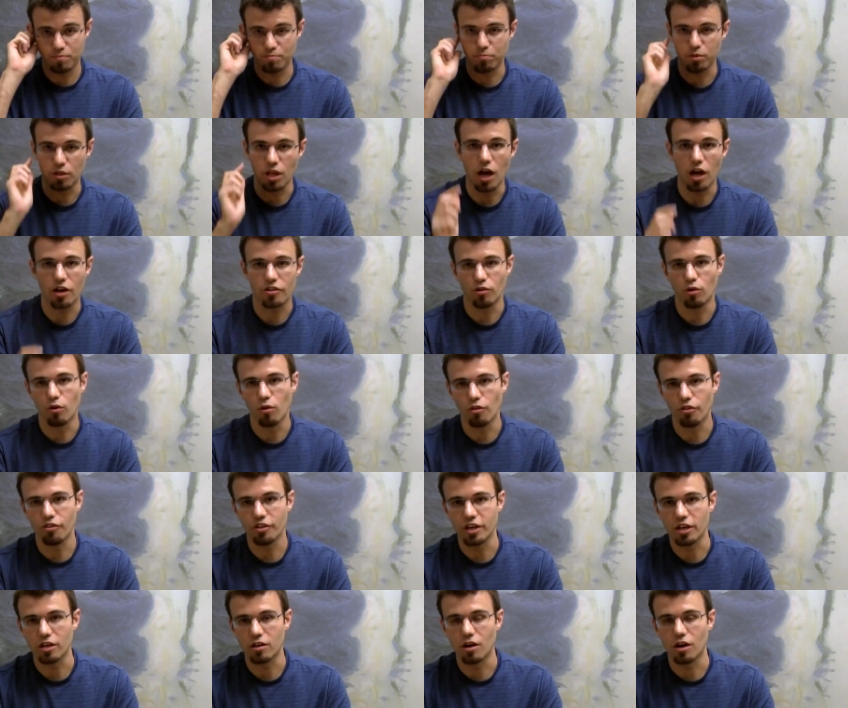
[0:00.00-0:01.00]
block the whole
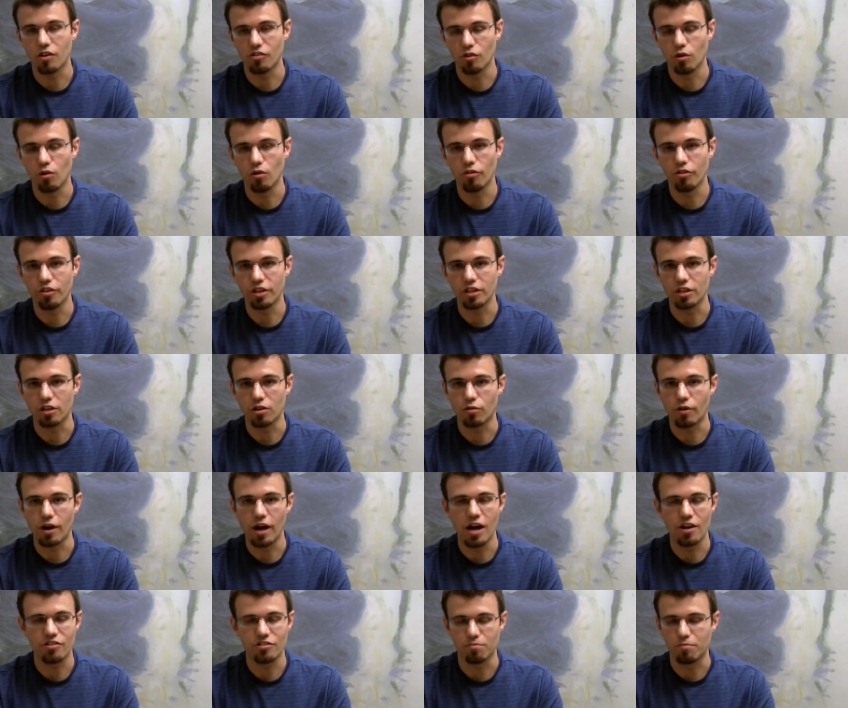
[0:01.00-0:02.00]
thing, cause the whole thing to
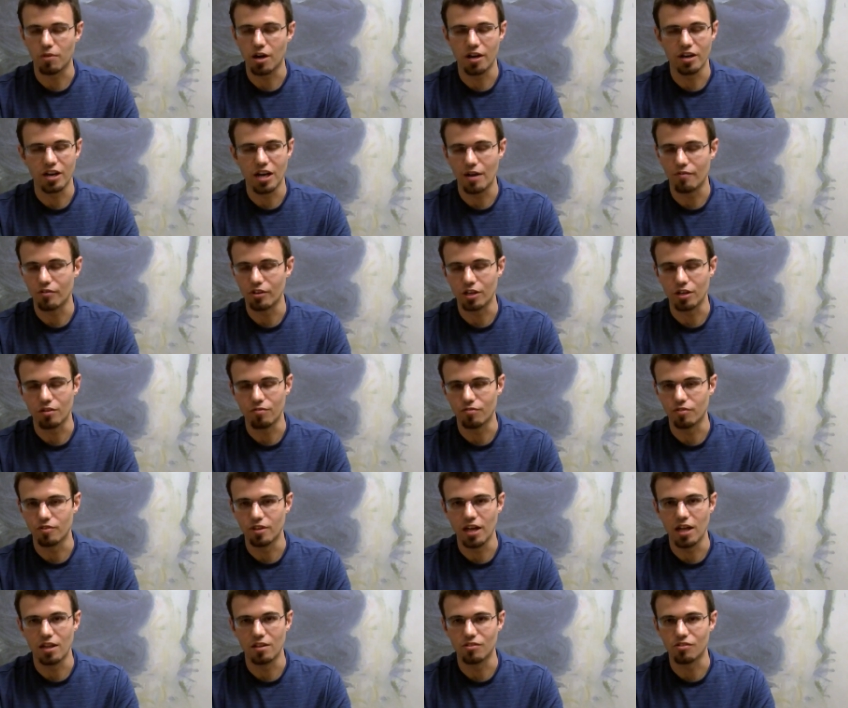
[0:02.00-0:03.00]
crash. I'm not an advocate for
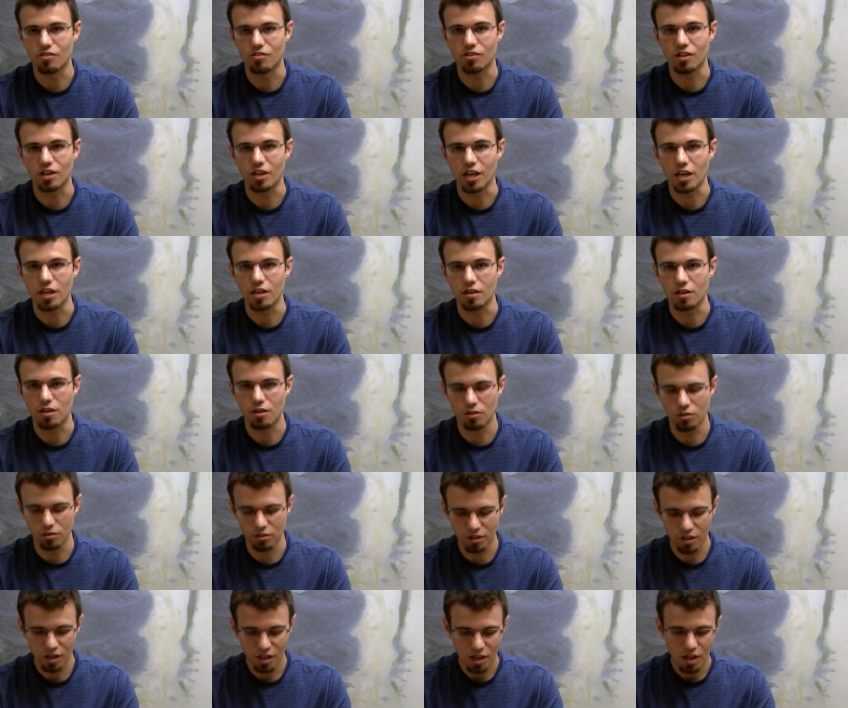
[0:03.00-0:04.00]
that. It's just going to get you
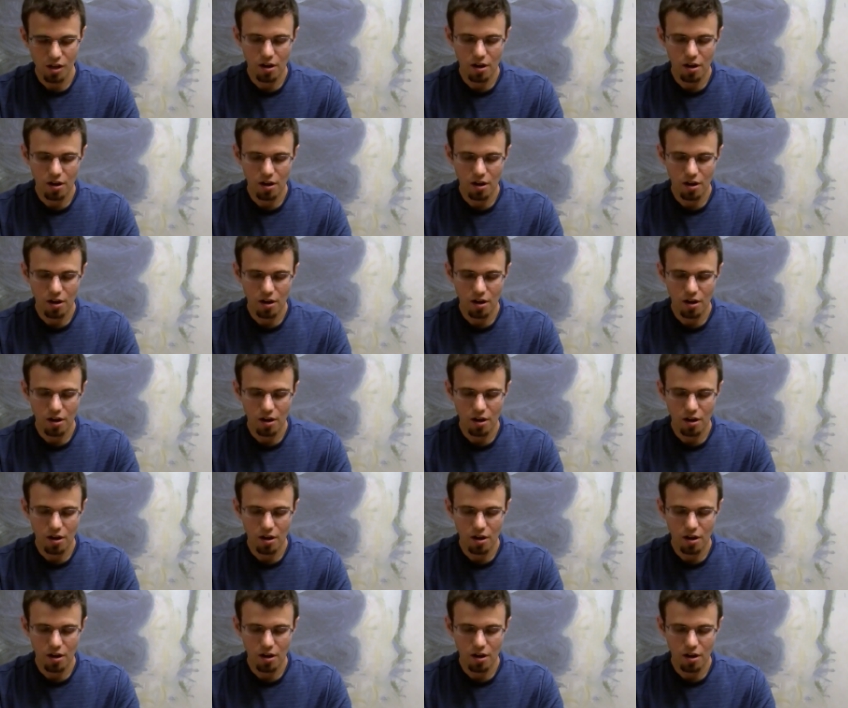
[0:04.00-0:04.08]
killed.